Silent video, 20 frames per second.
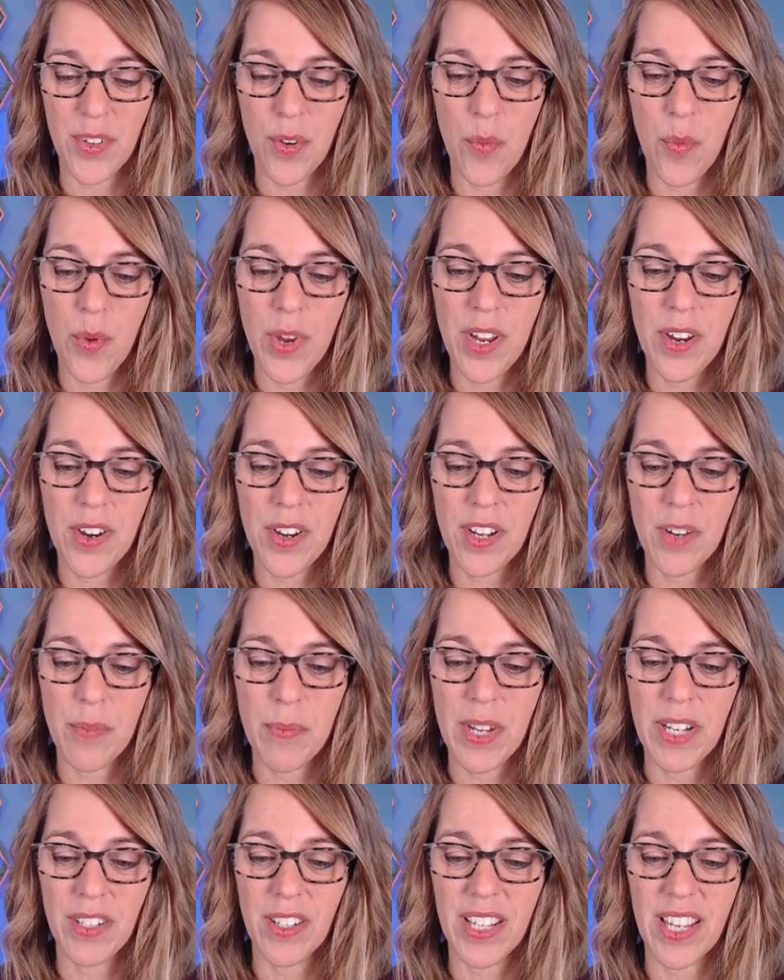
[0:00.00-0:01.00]
so we are going to
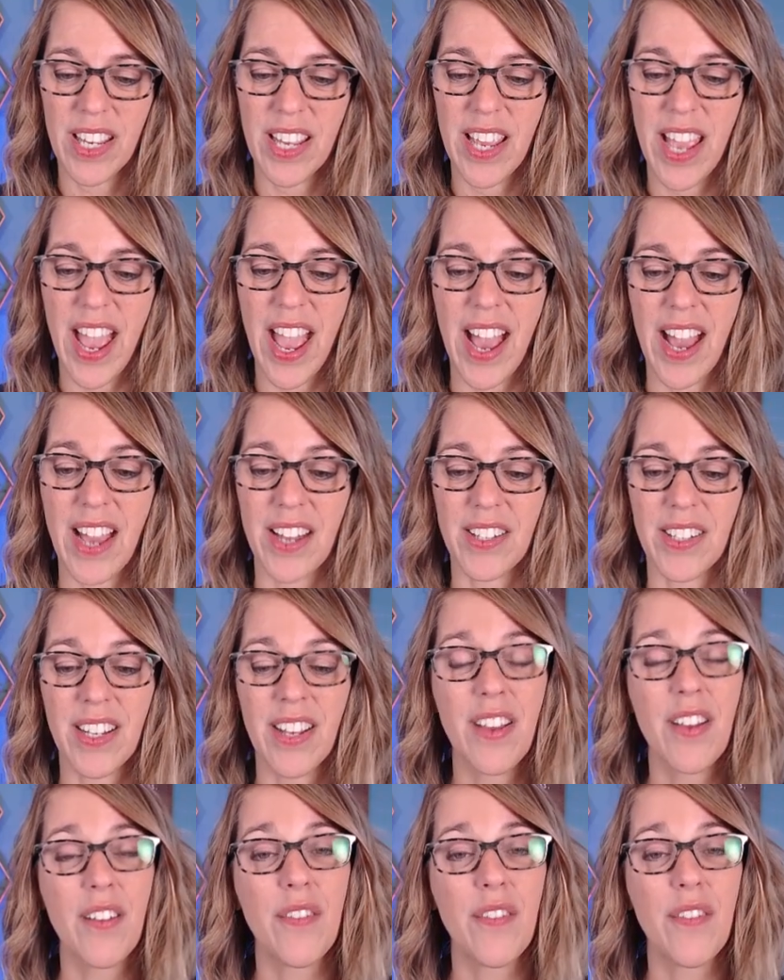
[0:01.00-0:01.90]
be looking at